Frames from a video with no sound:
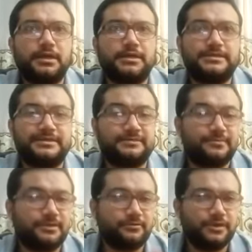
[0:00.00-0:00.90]
There's
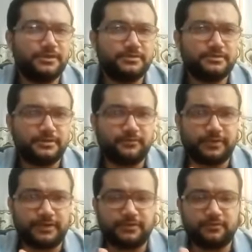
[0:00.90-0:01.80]
many ways we
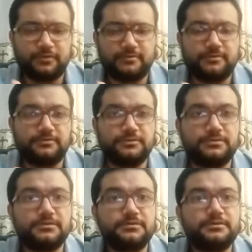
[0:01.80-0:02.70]
can talk about
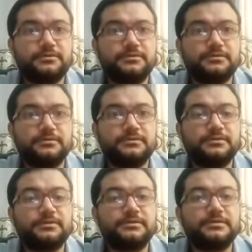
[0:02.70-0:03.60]

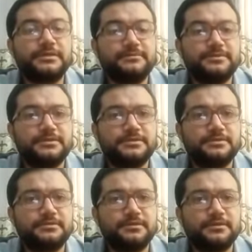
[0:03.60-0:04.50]
sepsis,
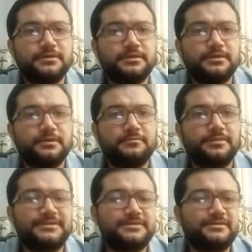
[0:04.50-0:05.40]
but
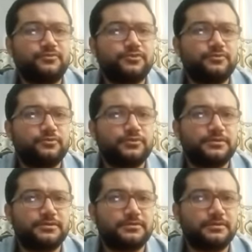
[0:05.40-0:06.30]
this is the most
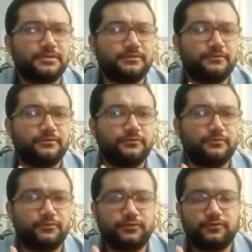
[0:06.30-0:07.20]
important. If you
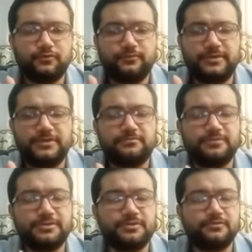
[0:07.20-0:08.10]
want to manage
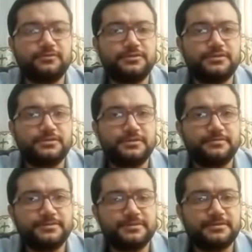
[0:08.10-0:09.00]
patient with
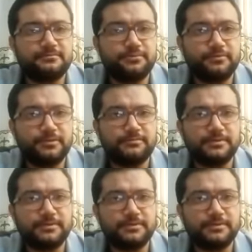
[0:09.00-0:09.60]
sepsis problem,